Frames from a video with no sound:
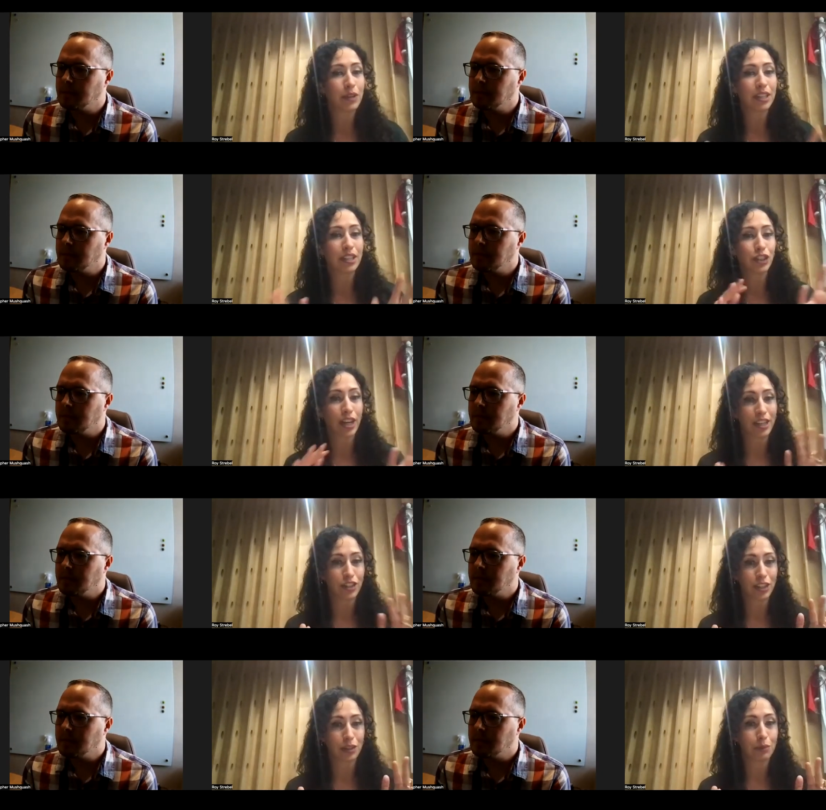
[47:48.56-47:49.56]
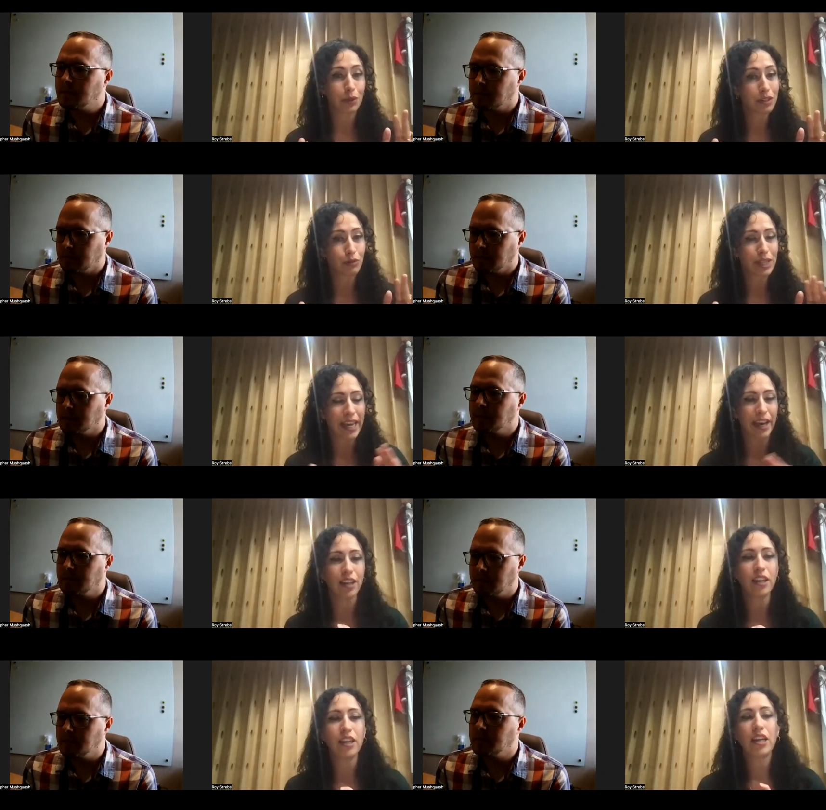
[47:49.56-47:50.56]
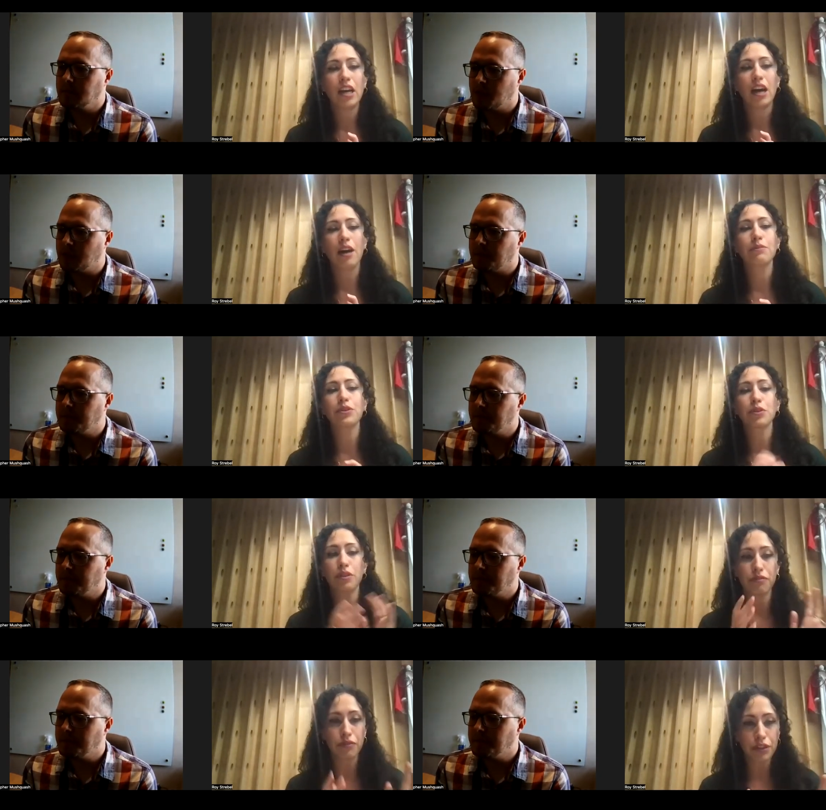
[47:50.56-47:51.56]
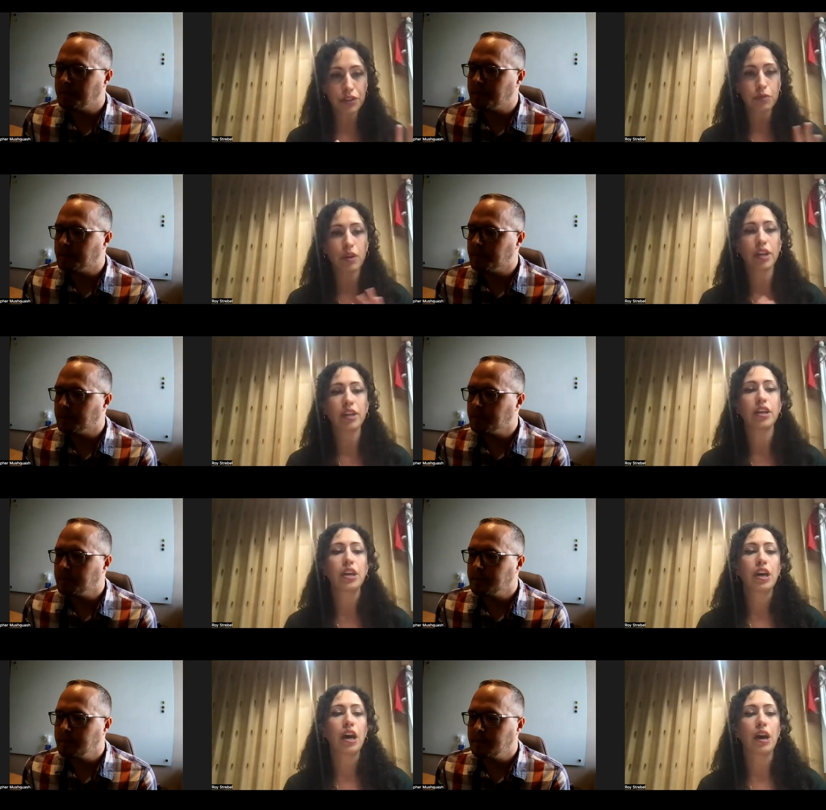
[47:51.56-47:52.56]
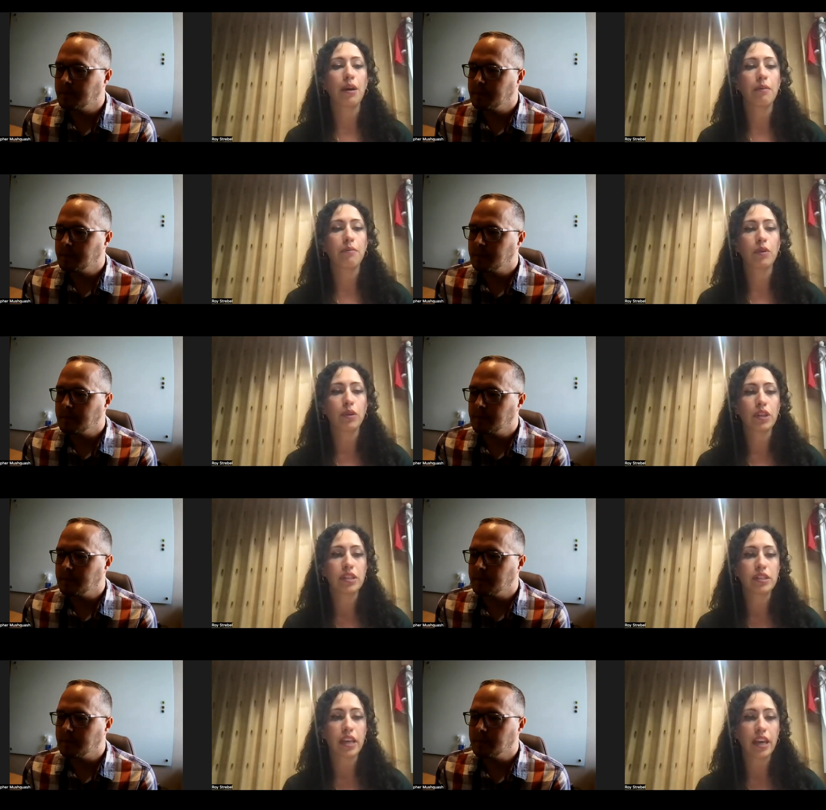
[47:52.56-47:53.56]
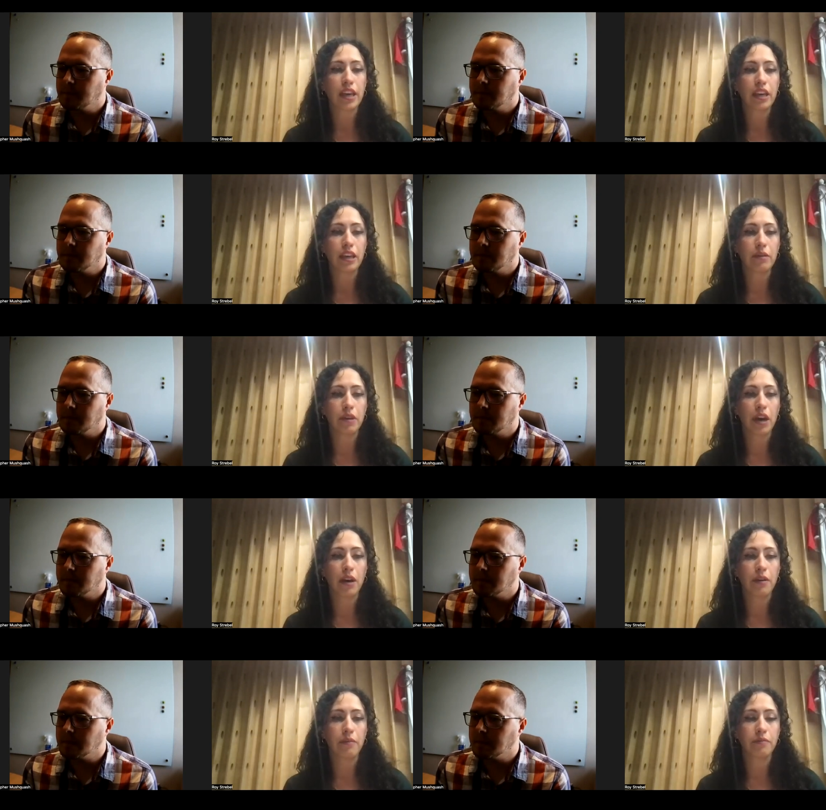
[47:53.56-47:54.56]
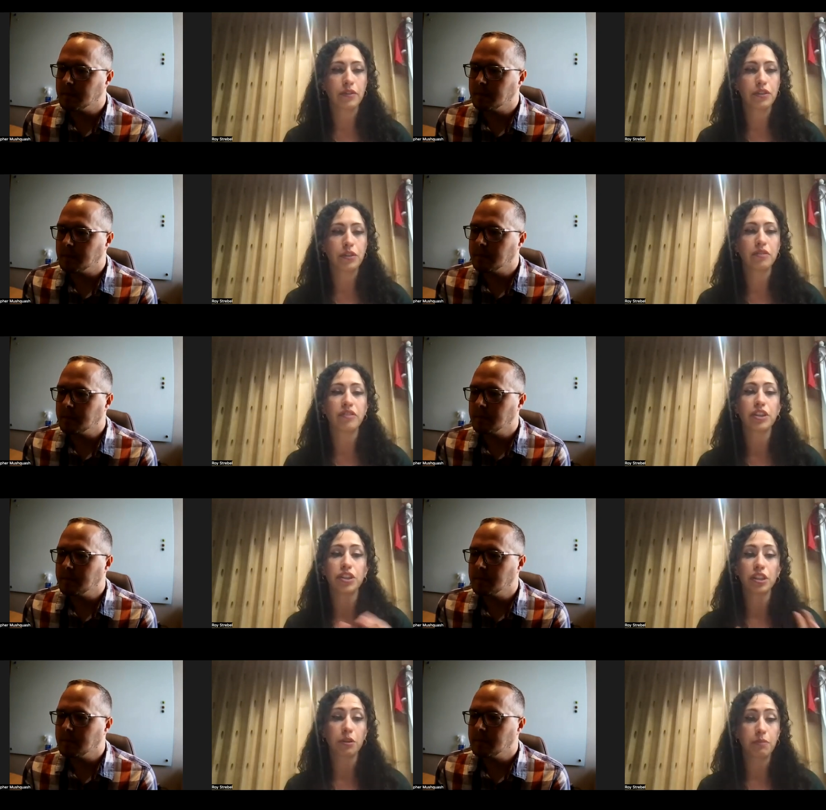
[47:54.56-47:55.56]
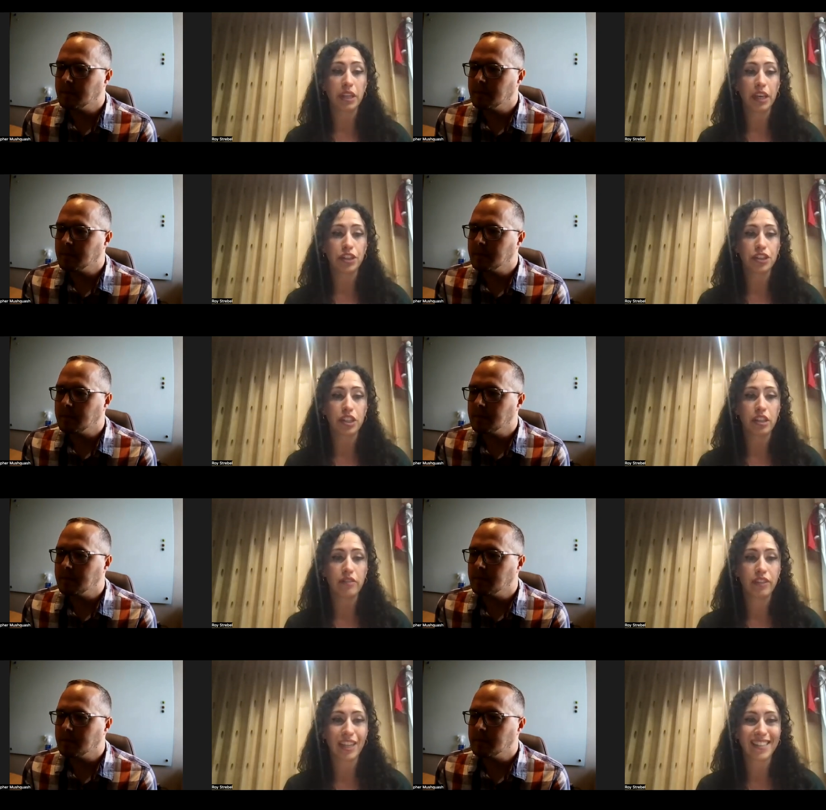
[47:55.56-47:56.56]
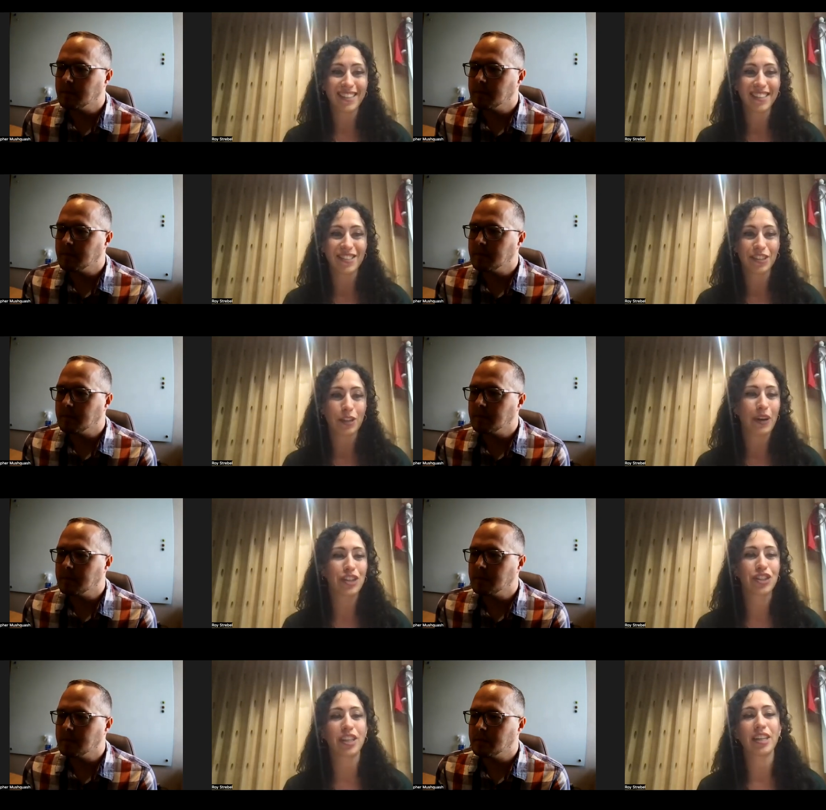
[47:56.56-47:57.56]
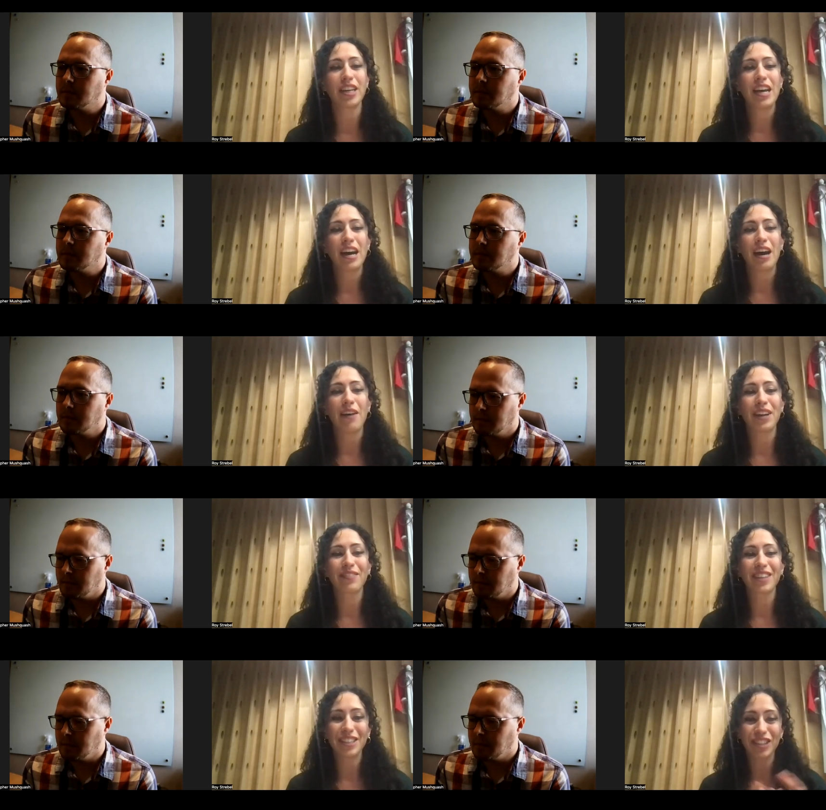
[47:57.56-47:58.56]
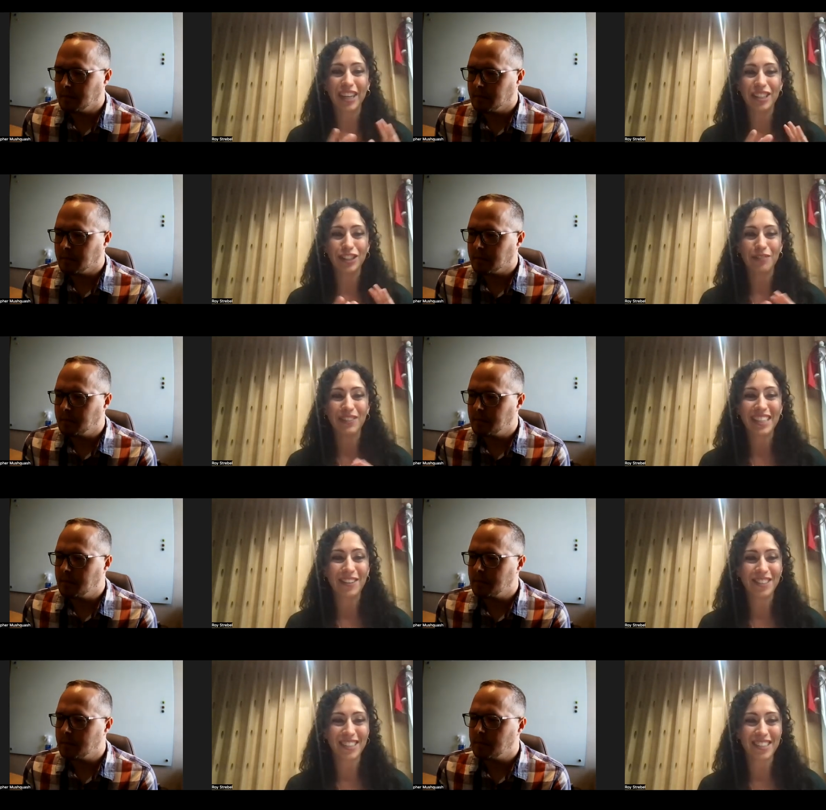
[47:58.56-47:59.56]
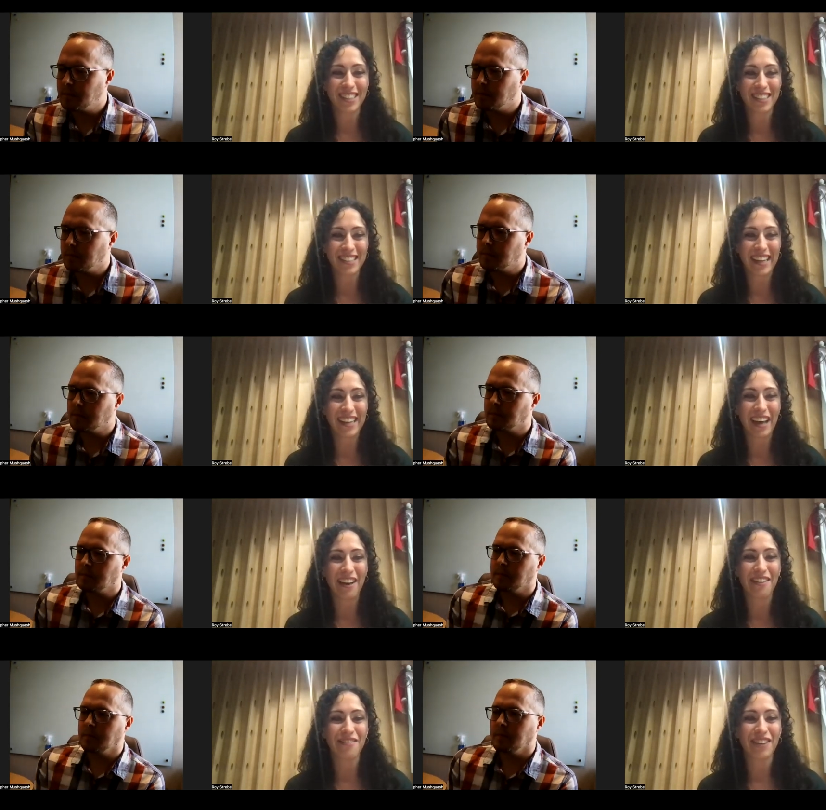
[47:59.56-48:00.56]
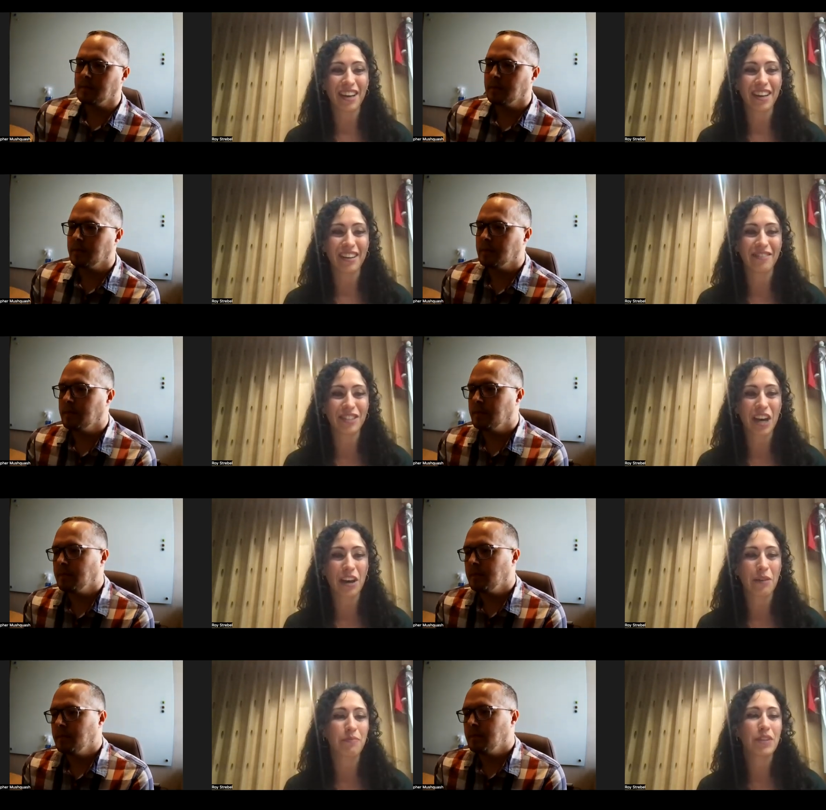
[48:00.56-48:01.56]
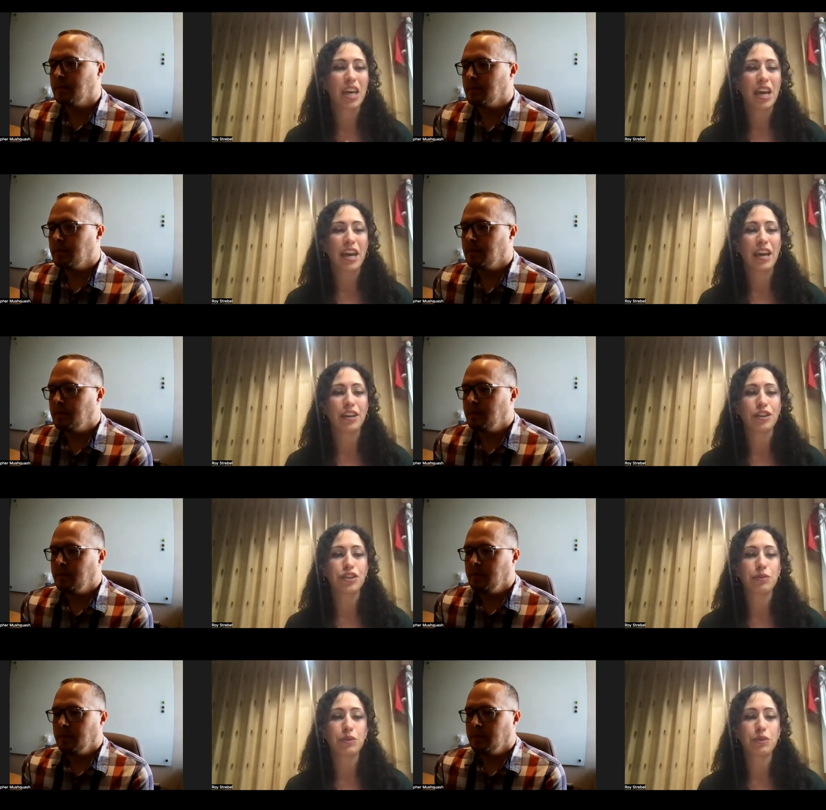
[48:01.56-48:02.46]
Speaker 1: we're going to try and juggle both if we can. Um, so the first one um, is a uh, student finishing their PhD. Vanessa, this is your question, um, and I'm going to try and trim it down just in the sake of uh, of time. And she